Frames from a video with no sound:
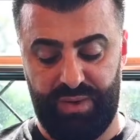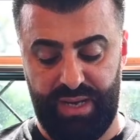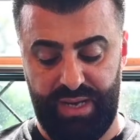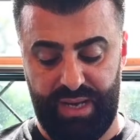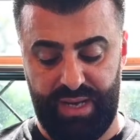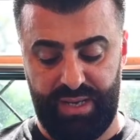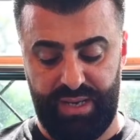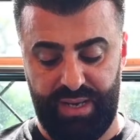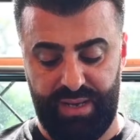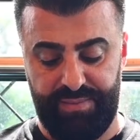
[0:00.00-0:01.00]

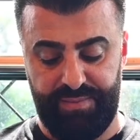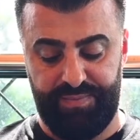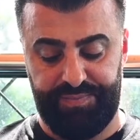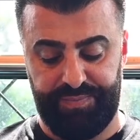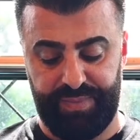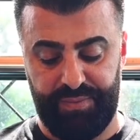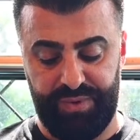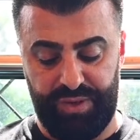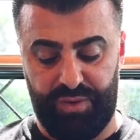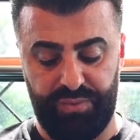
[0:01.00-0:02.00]
why
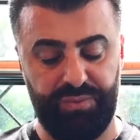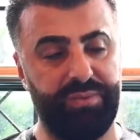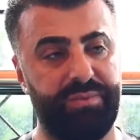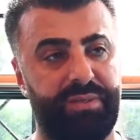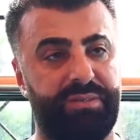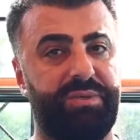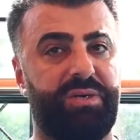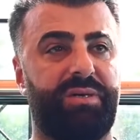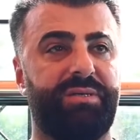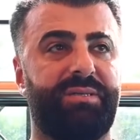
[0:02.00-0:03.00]
we don't is
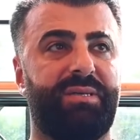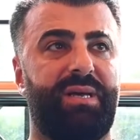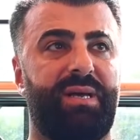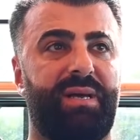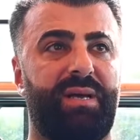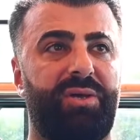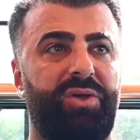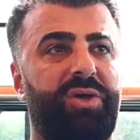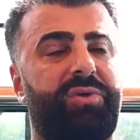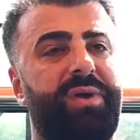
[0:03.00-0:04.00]
because
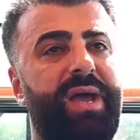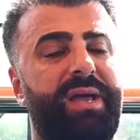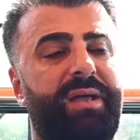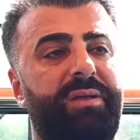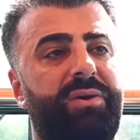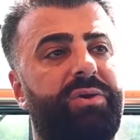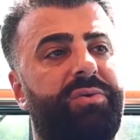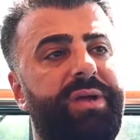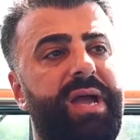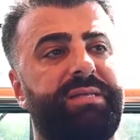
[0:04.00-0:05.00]
you're
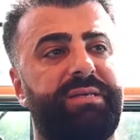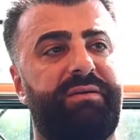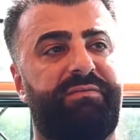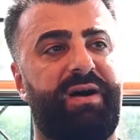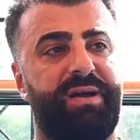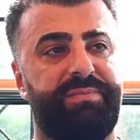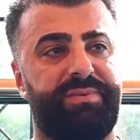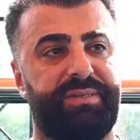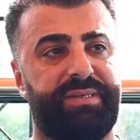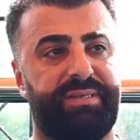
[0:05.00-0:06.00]
creating a vibe,
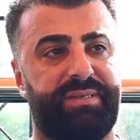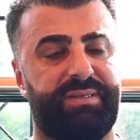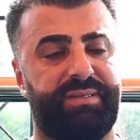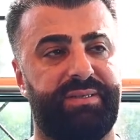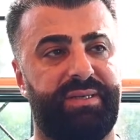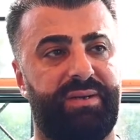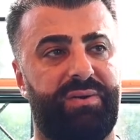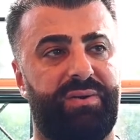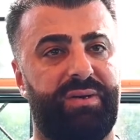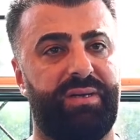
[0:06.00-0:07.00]
you
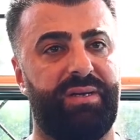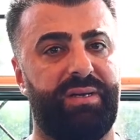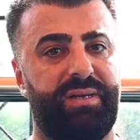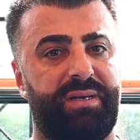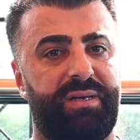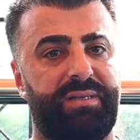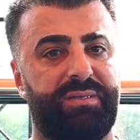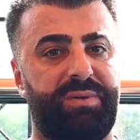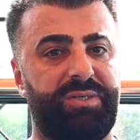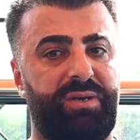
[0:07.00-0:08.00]
know, and
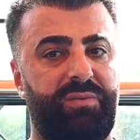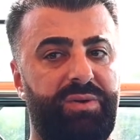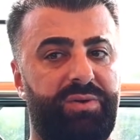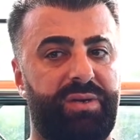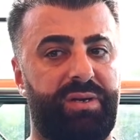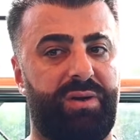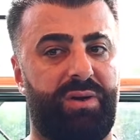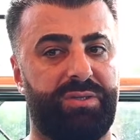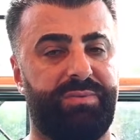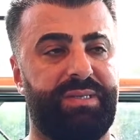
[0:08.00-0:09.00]
especially when you're in a
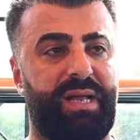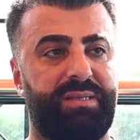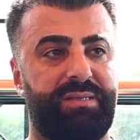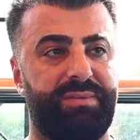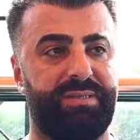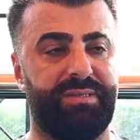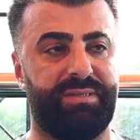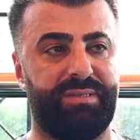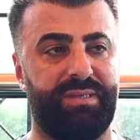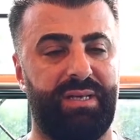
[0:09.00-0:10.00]
hospitality business.